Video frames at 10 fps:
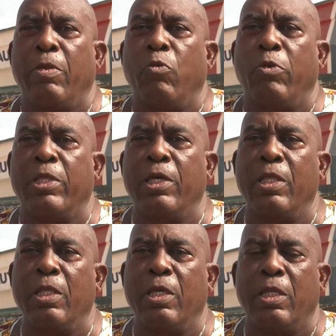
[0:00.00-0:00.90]

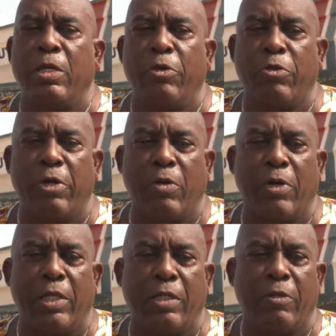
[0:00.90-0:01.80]
within the territorial
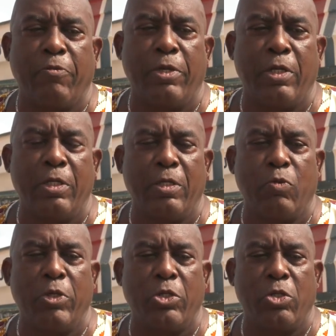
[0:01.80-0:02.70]
waters of Bouys,
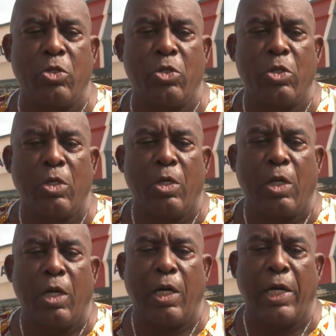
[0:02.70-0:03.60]
which
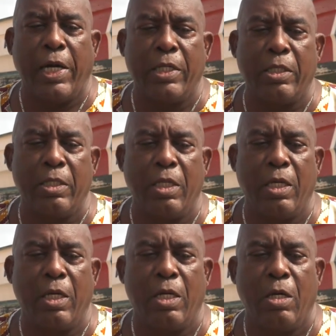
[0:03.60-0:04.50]
has
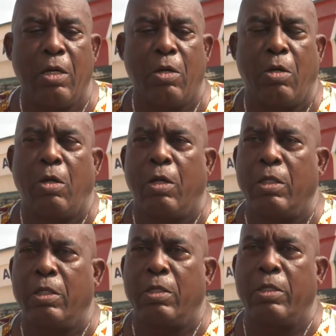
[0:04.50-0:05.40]
the
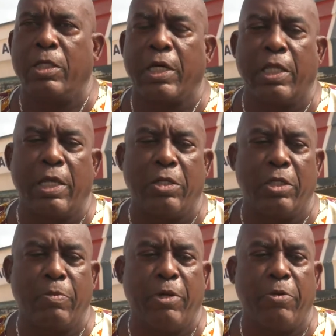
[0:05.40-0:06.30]
second
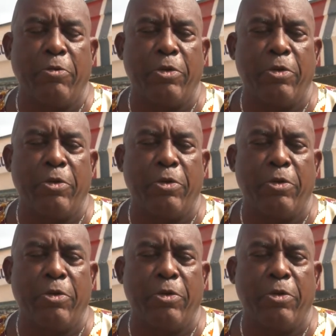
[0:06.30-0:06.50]
largest barrier